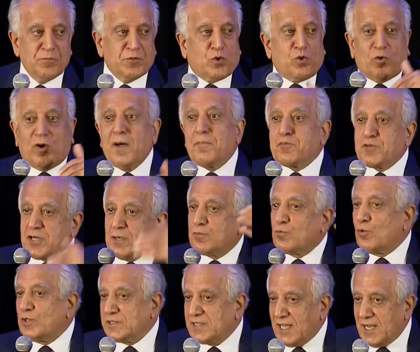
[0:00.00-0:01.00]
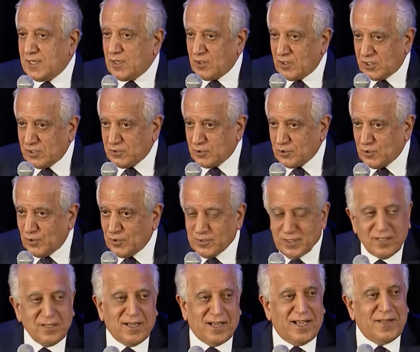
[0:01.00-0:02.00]
Corruption was out of control.
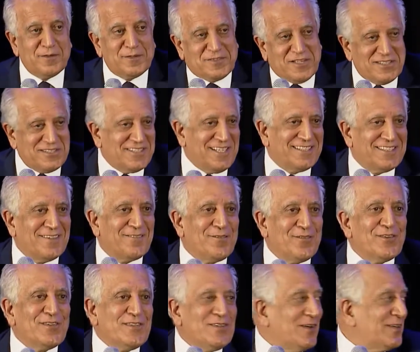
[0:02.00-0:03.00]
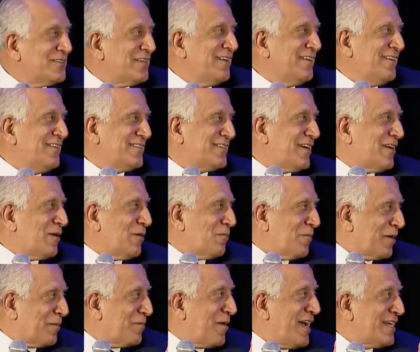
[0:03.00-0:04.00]
Just as a footnote, General
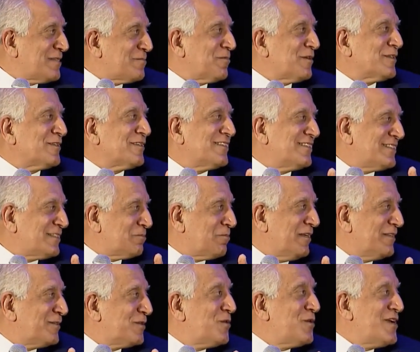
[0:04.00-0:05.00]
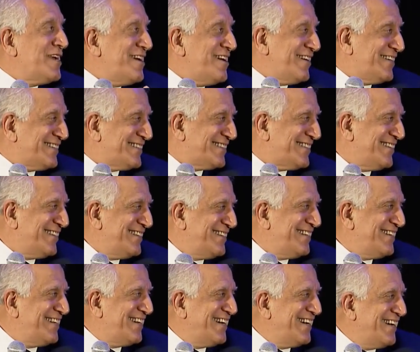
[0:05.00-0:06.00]
McMaster spent 2 years
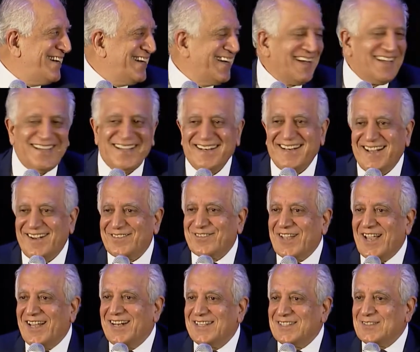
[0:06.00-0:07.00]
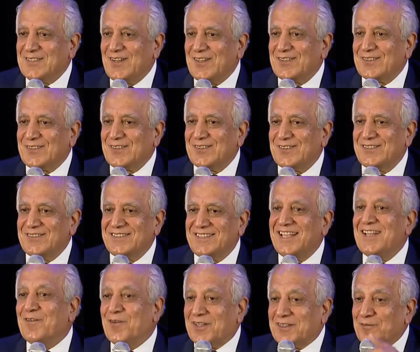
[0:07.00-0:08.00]
in Afghanistan to
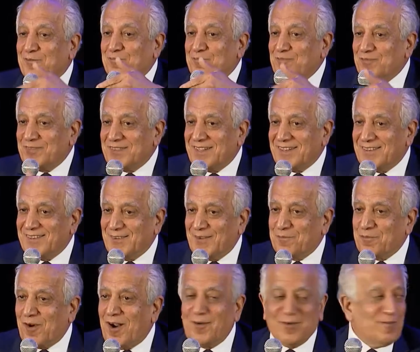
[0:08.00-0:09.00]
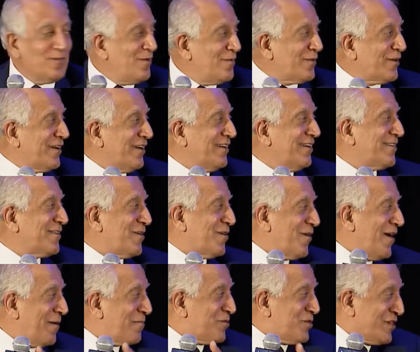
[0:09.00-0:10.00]
deal with the problem of
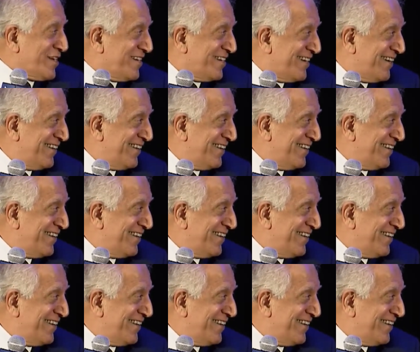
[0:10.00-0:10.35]
corruption.